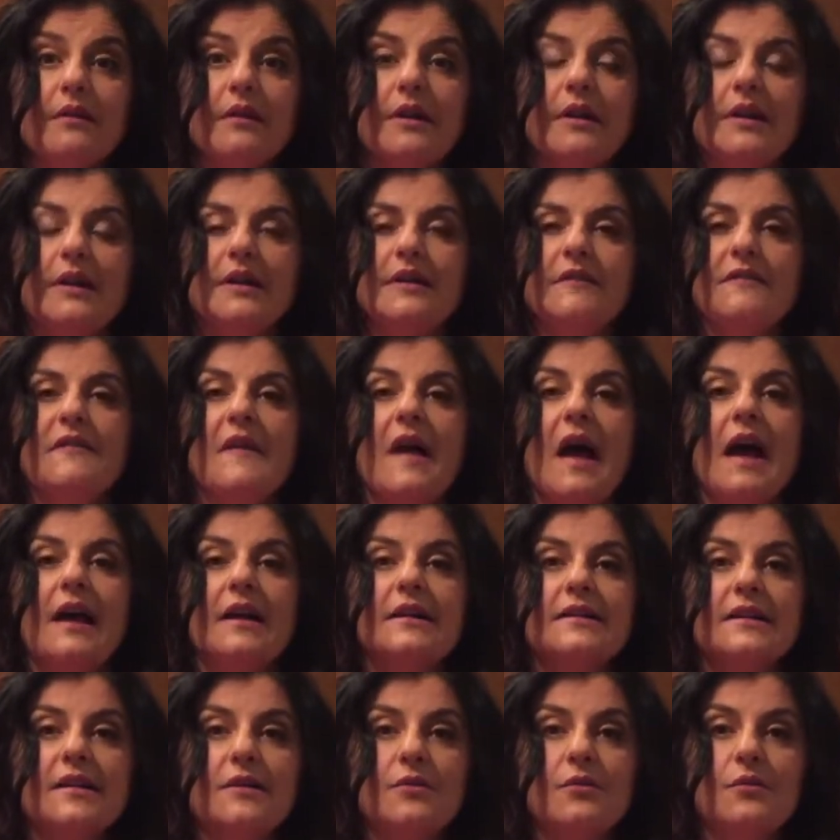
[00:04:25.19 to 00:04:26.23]
In
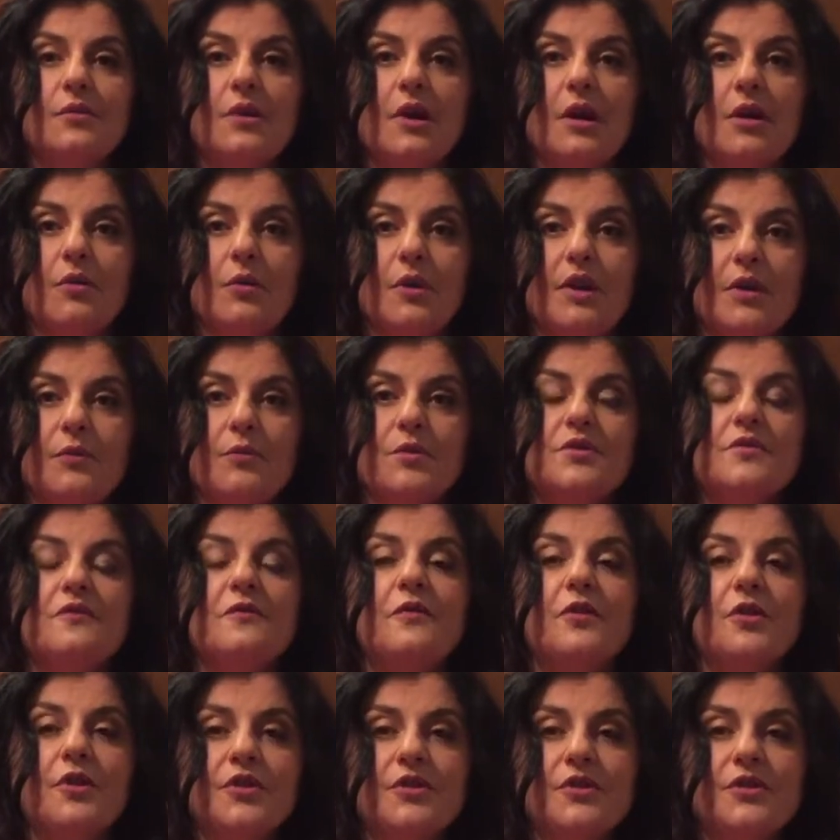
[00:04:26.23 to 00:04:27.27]
fact, when it was
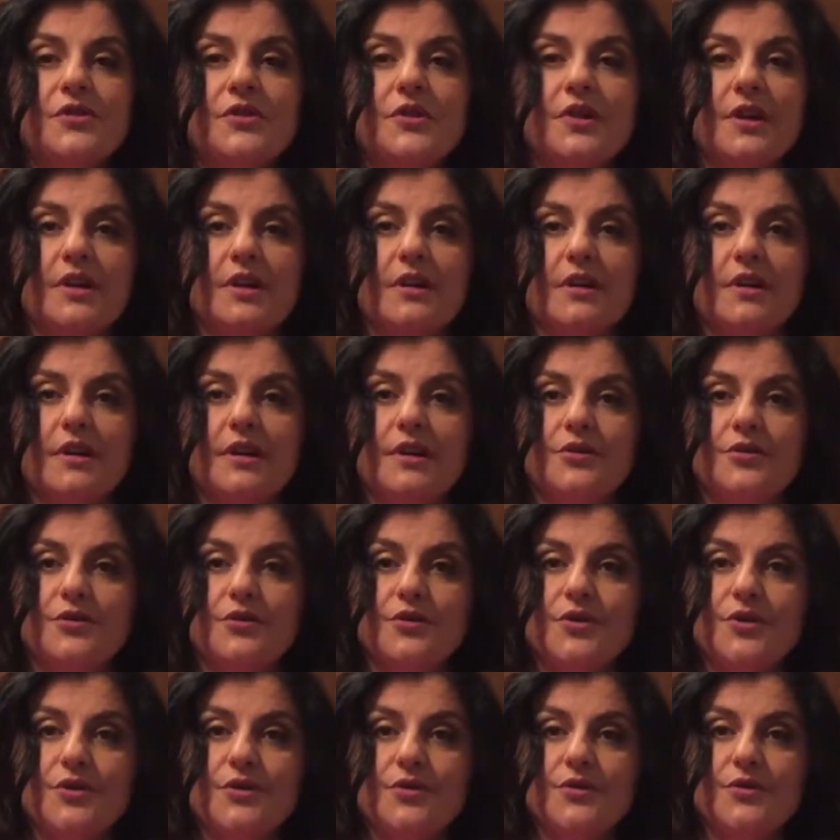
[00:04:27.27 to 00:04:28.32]
first
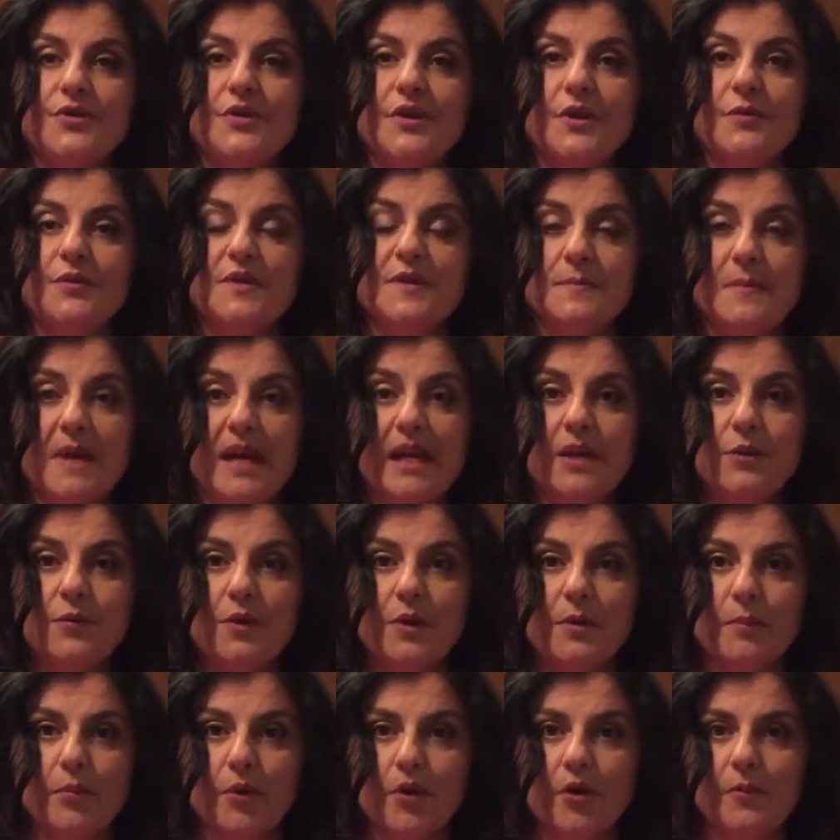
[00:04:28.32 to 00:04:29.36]
introduced, it was made
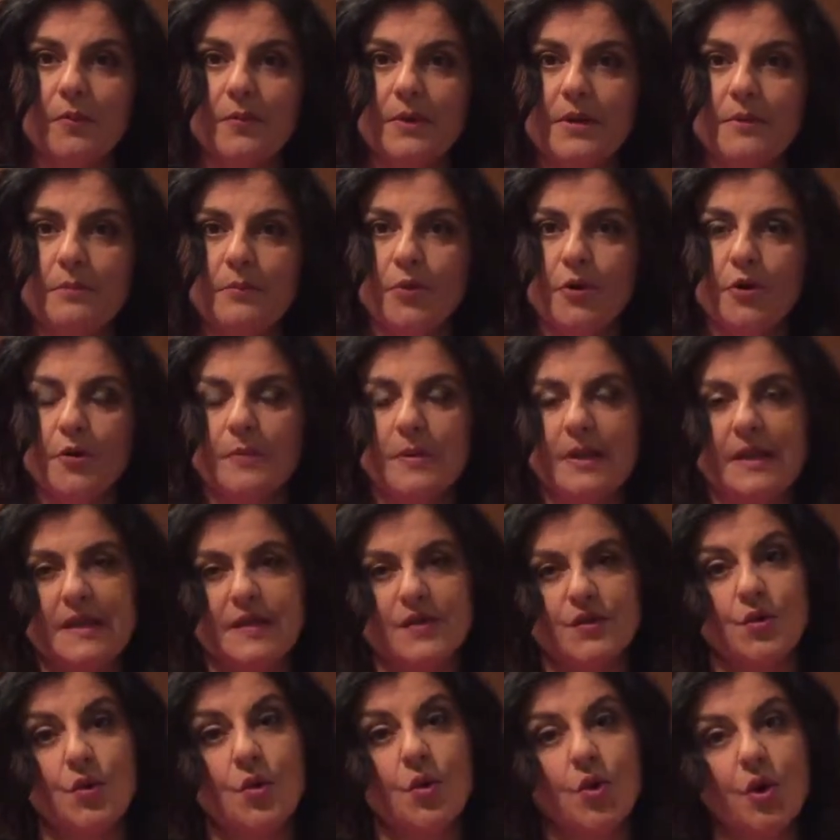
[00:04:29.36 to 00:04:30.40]
with bourbon. Bourbon
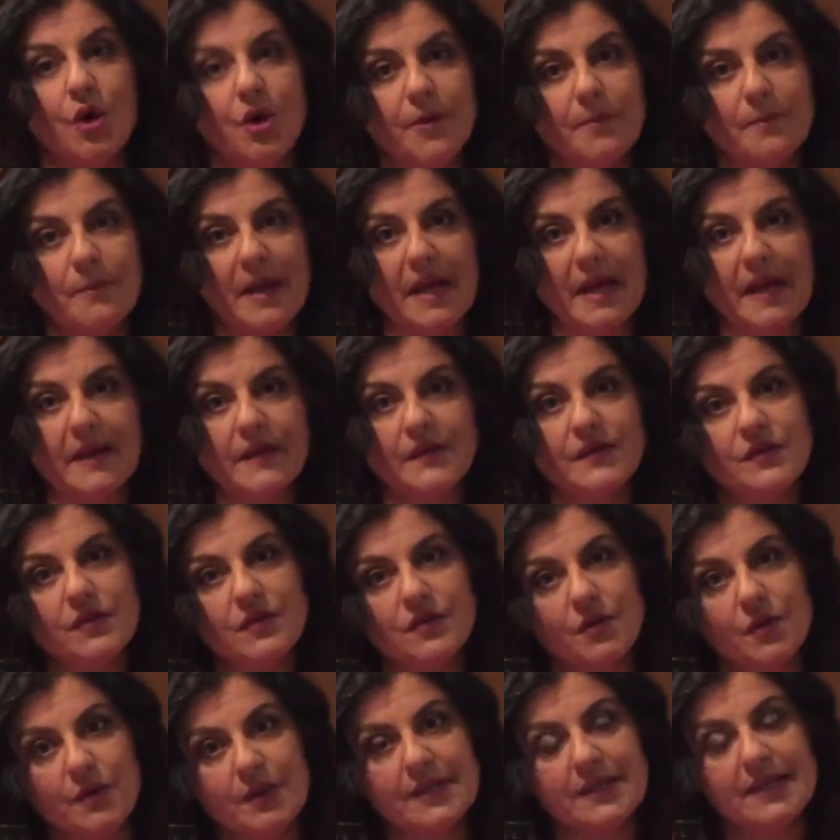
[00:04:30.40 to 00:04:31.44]
is corn-based,
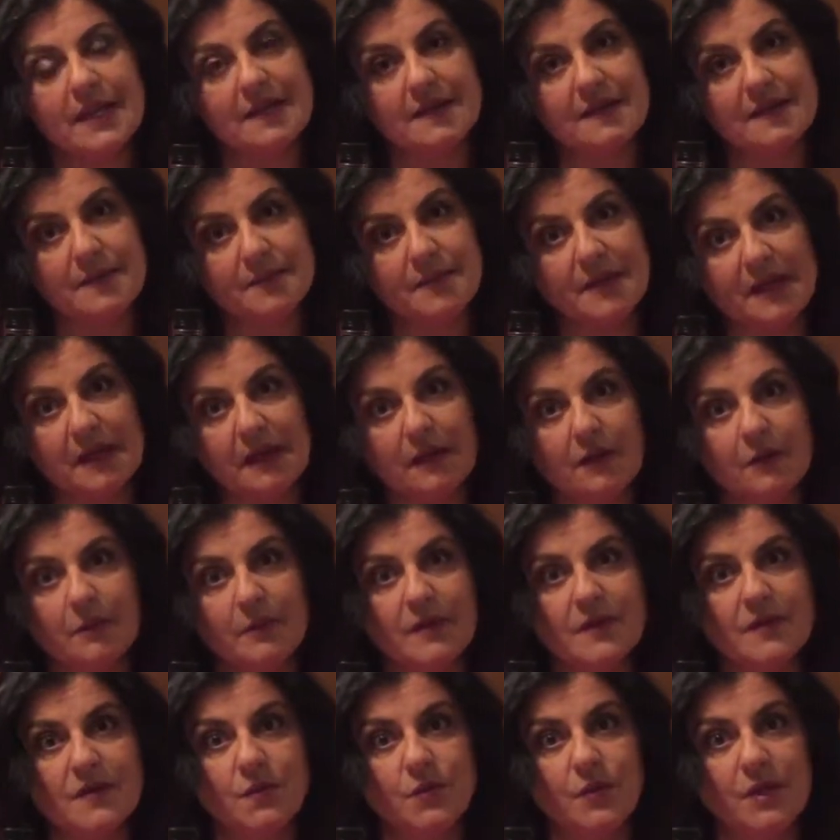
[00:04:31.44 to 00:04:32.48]
so it tends to be a little
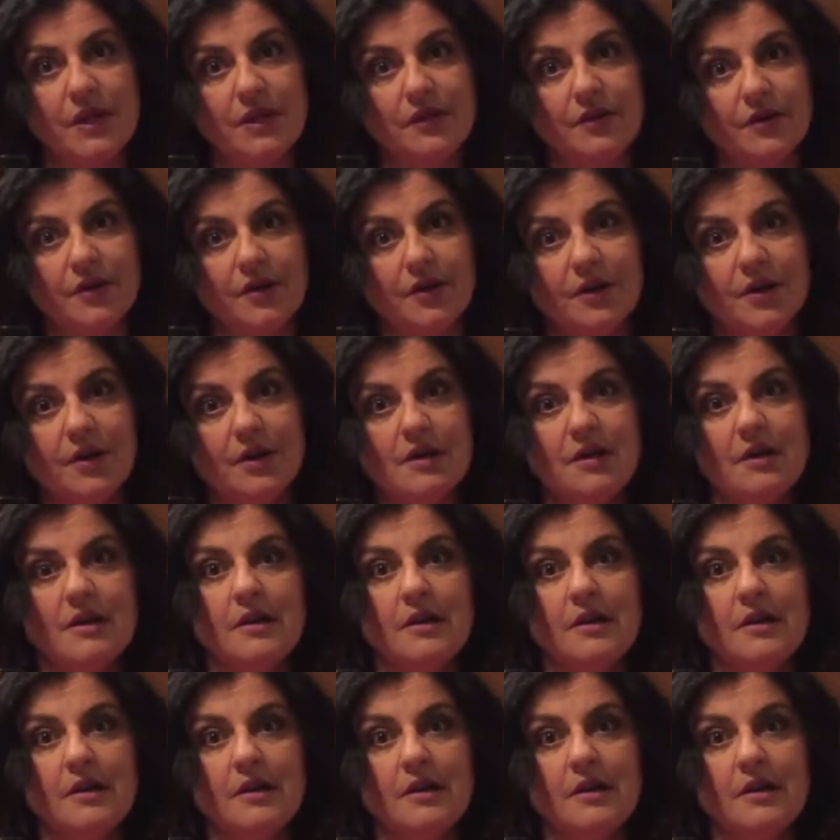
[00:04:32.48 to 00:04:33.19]
bit sweeter.